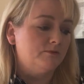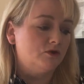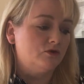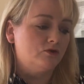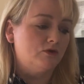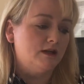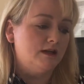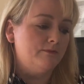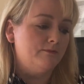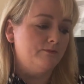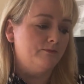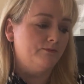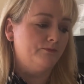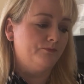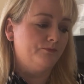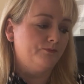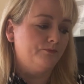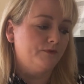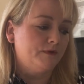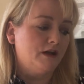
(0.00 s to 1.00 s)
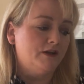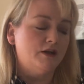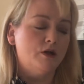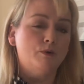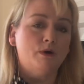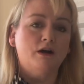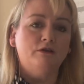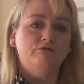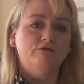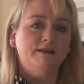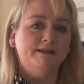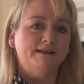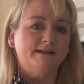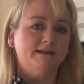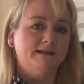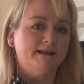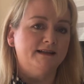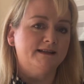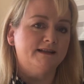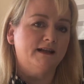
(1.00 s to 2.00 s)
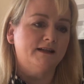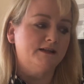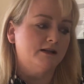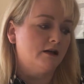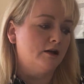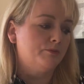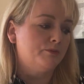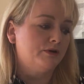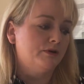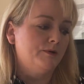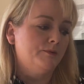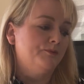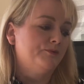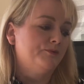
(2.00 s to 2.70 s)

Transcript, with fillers: stream. I know I've recently set up